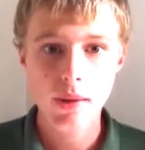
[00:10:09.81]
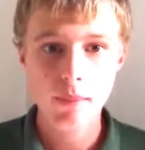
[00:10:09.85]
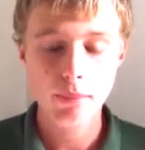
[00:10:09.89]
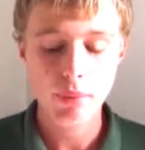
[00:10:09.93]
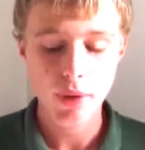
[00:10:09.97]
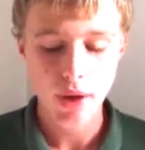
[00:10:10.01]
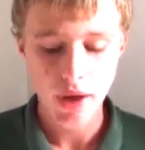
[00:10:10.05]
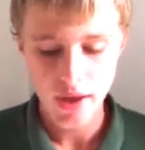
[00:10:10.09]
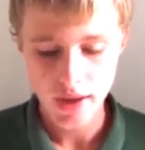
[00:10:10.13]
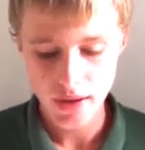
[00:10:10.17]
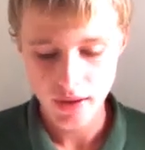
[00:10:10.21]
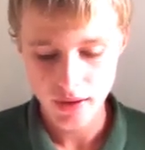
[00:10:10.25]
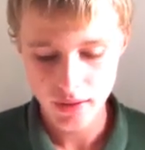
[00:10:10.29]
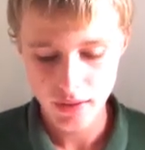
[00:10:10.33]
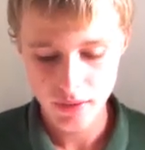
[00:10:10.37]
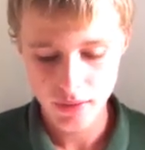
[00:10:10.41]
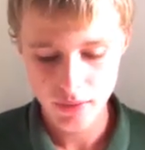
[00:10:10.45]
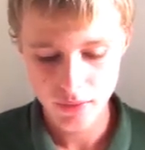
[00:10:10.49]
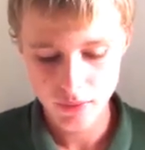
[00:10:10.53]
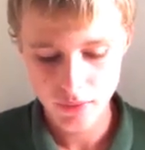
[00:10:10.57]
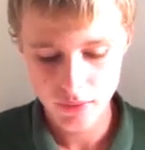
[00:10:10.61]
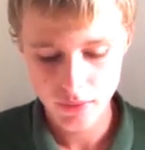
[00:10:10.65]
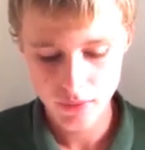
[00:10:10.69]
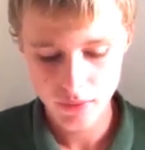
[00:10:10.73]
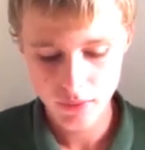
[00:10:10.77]
but
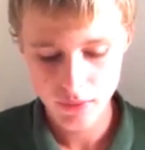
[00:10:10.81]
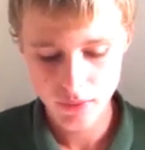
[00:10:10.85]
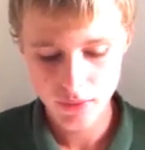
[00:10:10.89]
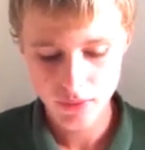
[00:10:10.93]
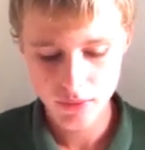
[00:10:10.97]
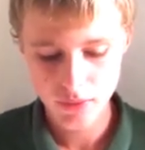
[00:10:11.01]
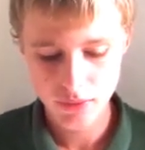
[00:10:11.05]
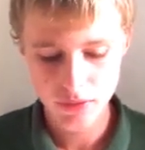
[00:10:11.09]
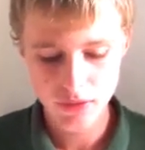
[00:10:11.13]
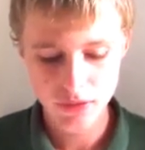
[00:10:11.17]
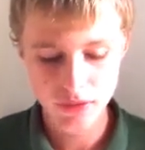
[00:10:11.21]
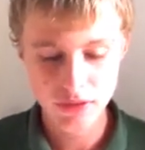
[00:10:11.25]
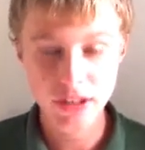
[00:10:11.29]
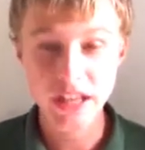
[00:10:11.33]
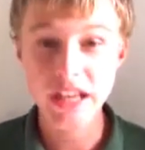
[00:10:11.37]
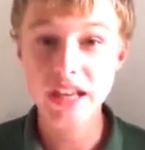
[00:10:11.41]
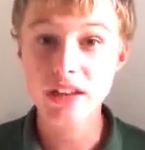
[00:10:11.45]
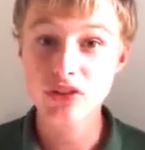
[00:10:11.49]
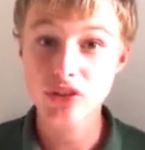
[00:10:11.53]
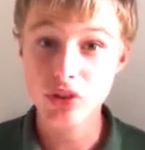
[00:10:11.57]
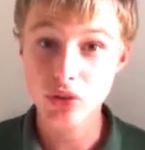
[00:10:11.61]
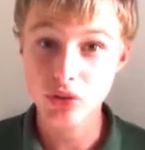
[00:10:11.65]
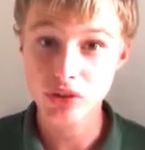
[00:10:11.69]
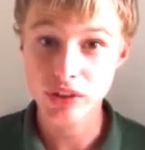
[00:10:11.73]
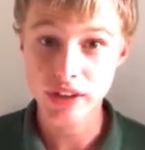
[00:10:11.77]

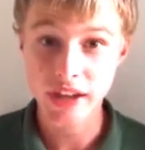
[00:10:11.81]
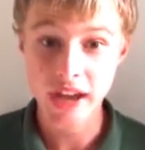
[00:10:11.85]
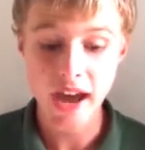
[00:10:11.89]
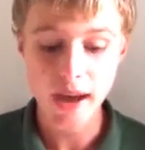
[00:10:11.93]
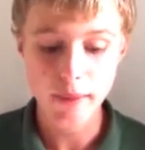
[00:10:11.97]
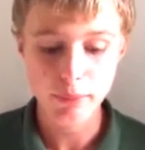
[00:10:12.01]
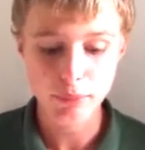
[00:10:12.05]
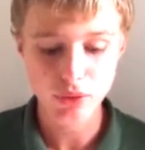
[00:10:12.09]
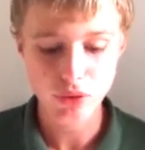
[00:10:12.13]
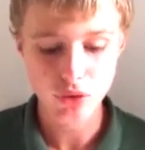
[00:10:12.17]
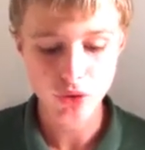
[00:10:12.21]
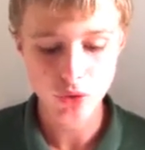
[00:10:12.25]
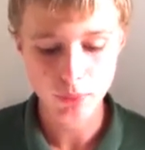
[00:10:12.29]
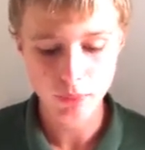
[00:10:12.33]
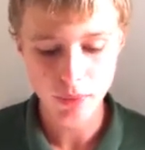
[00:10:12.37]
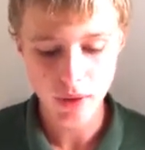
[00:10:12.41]
Quito's the capital.